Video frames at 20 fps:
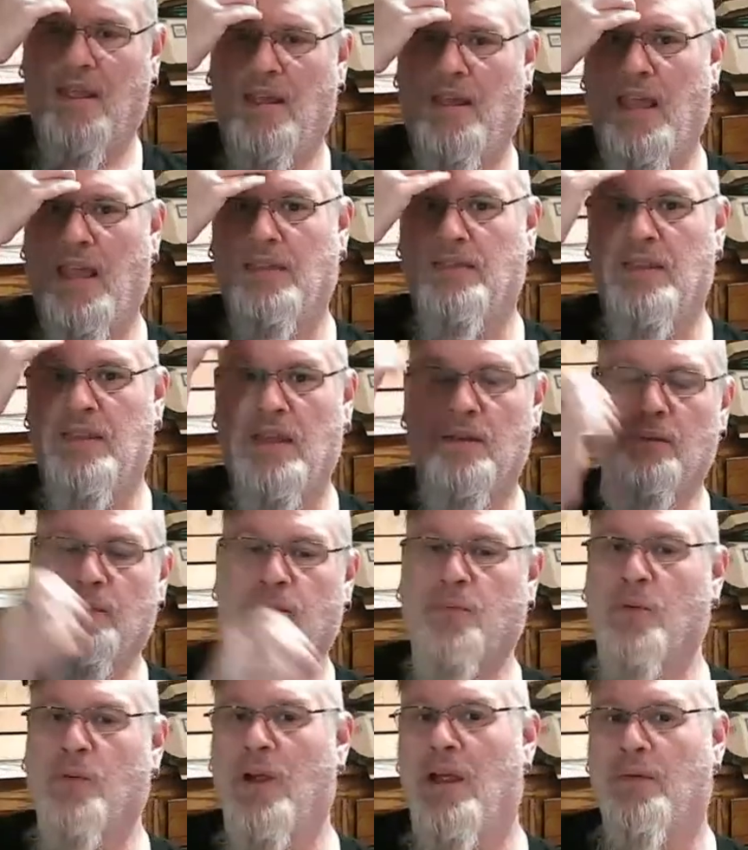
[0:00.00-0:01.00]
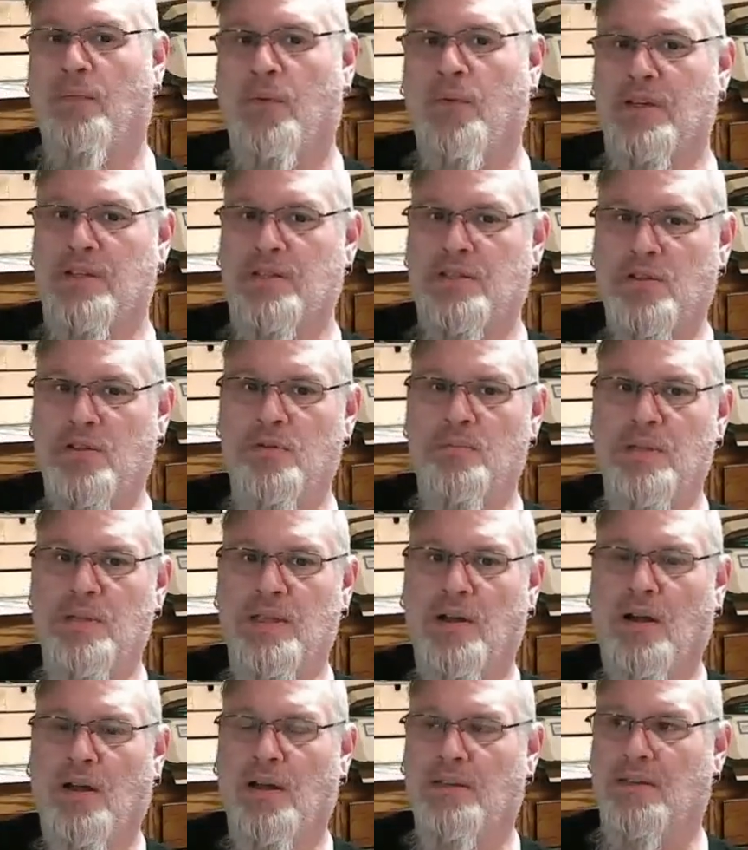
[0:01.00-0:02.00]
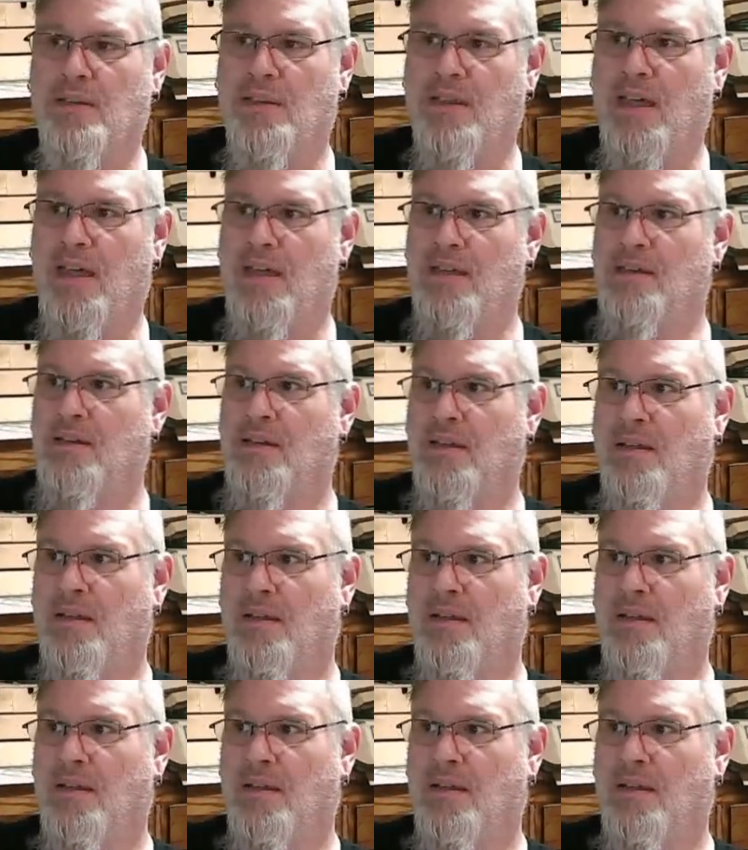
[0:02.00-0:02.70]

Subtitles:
And then for every 2 beyond that,